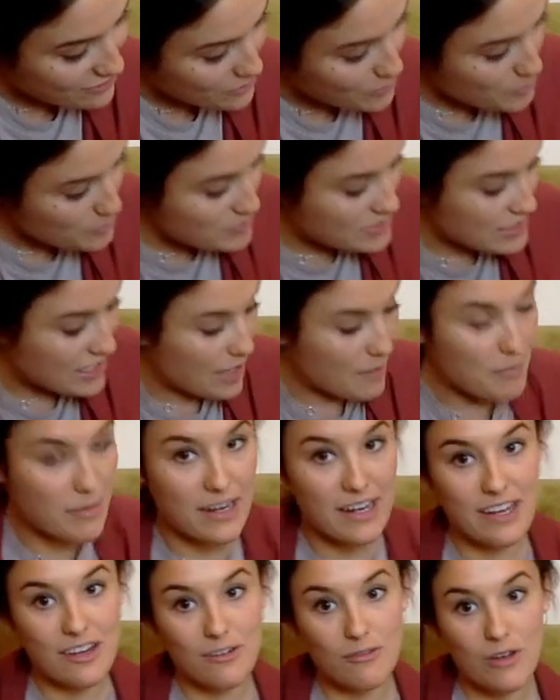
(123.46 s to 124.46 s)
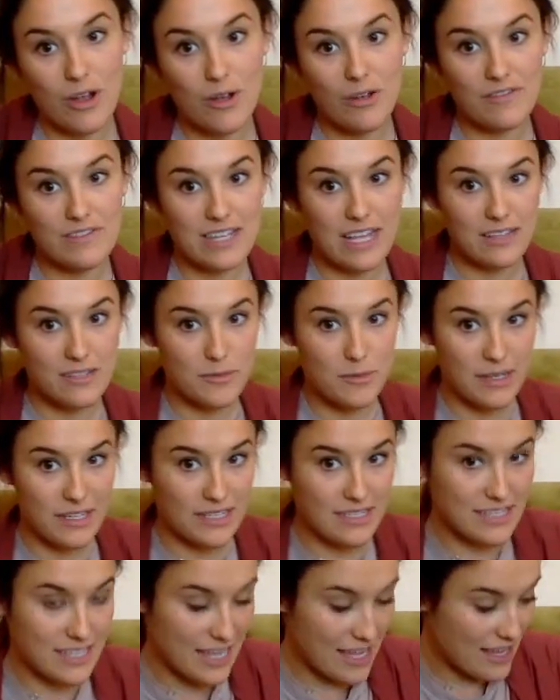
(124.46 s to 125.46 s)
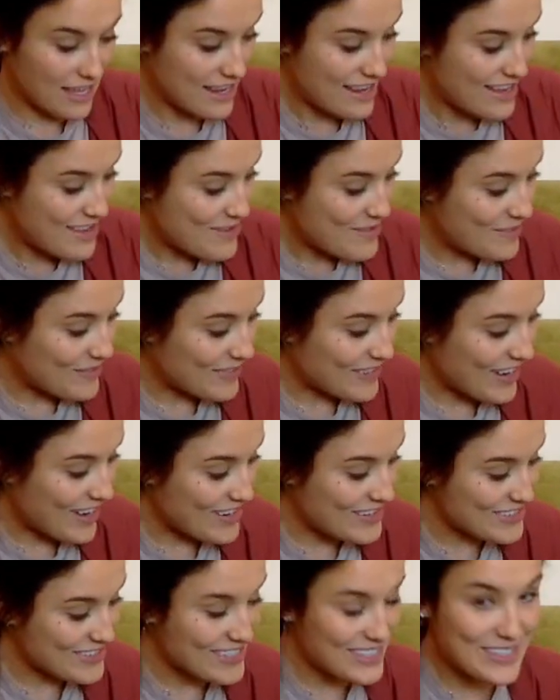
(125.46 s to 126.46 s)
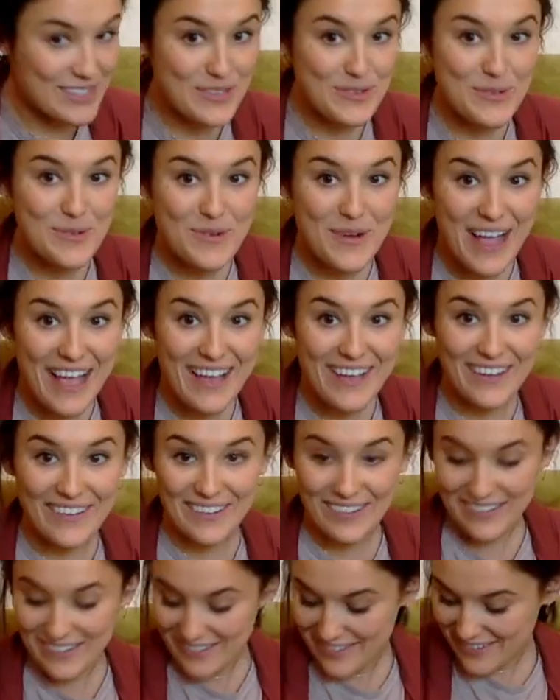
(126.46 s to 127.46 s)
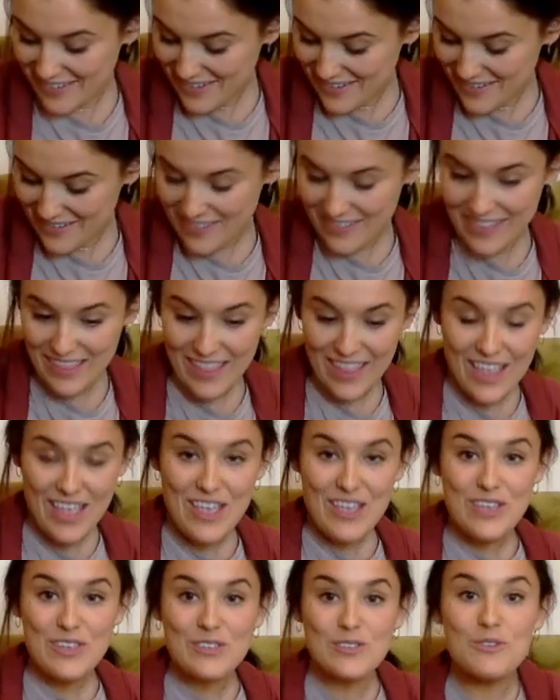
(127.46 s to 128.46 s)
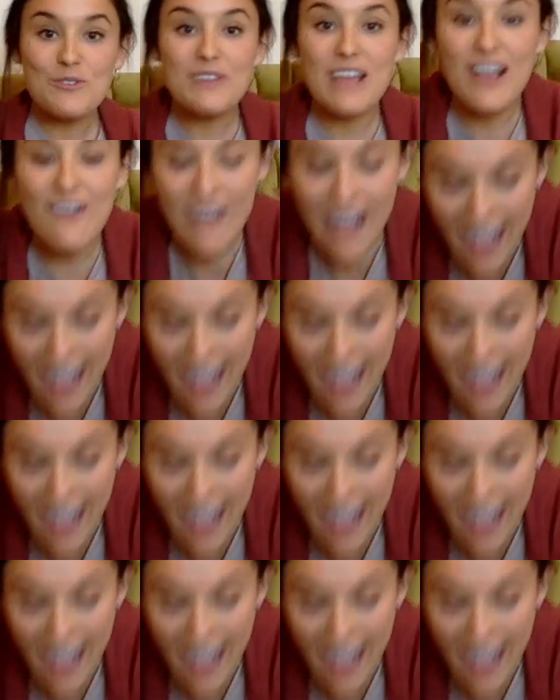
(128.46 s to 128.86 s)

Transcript: Oopsie, I put it in a row of 10 so we could see it. 112. So now